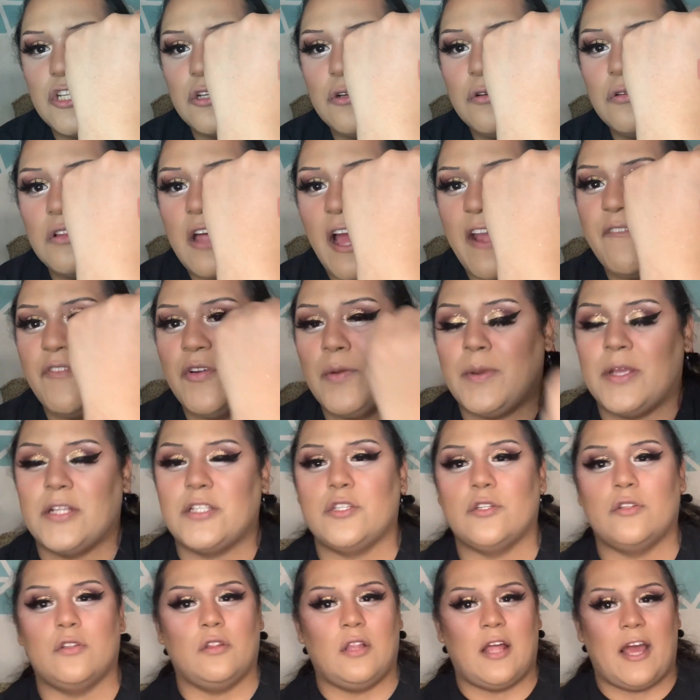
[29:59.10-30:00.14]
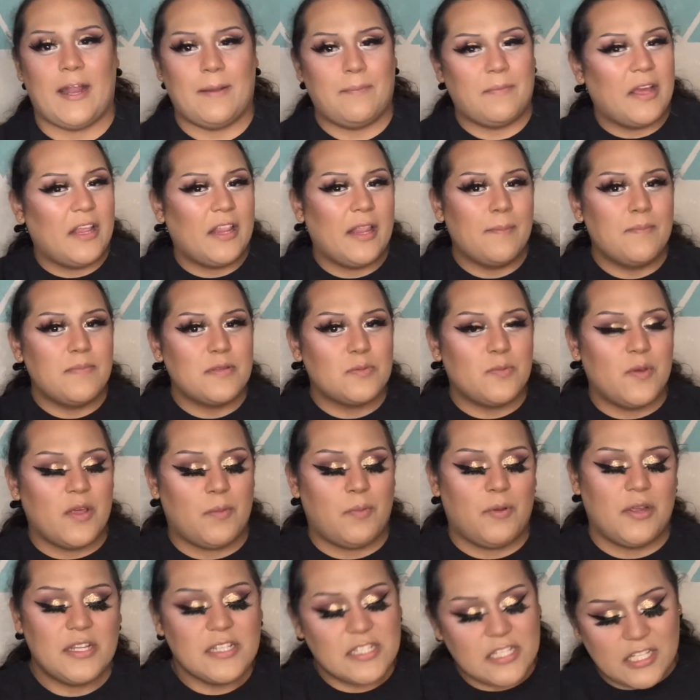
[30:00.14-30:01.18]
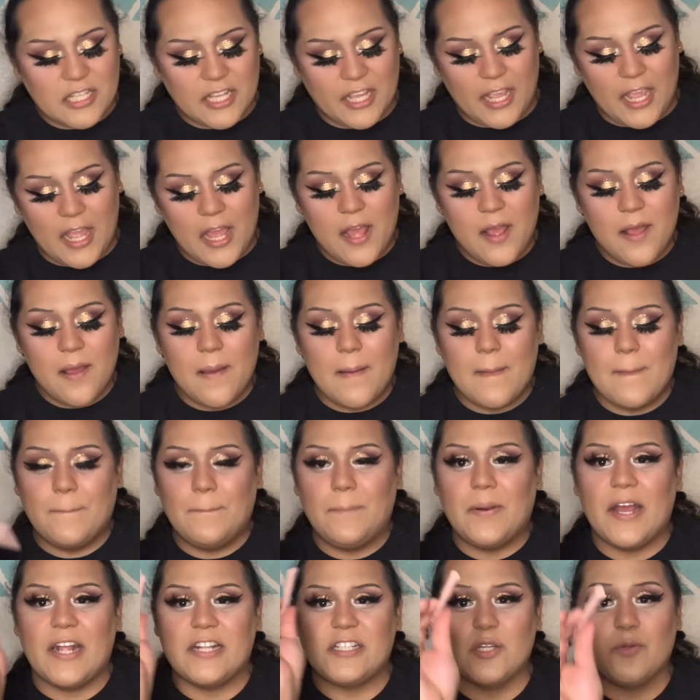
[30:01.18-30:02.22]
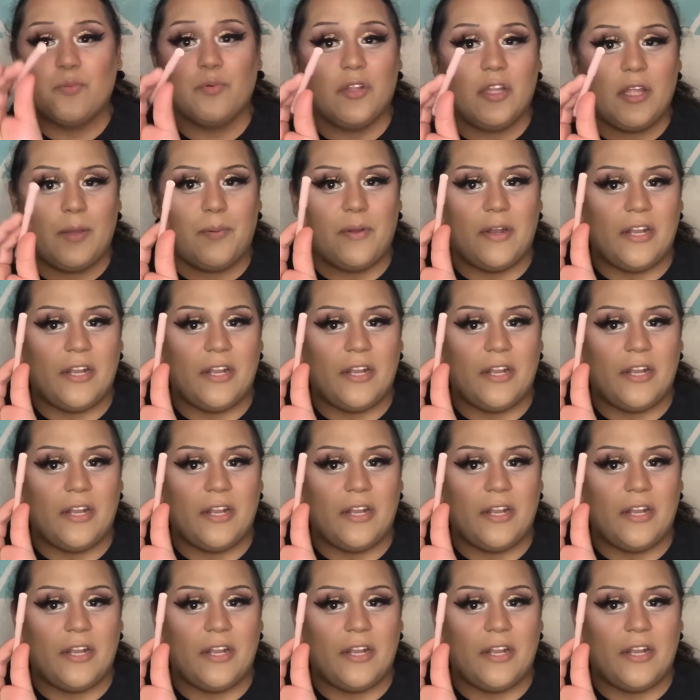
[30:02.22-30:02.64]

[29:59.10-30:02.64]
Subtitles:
light for me to line my lips with personally, but it's a really pretty